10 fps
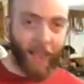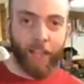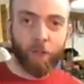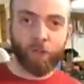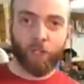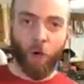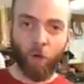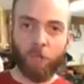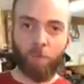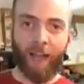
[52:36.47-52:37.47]
usually
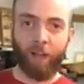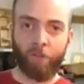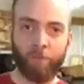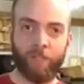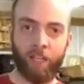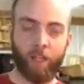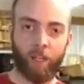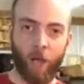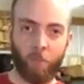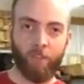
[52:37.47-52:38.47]
only buy Cryptek a
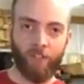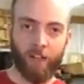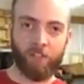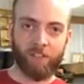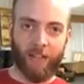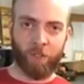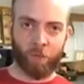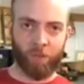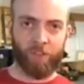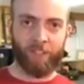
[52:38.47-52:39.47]
couple $1,000s
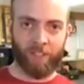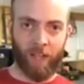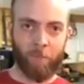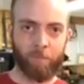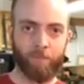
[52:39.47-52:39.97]
worth at a time.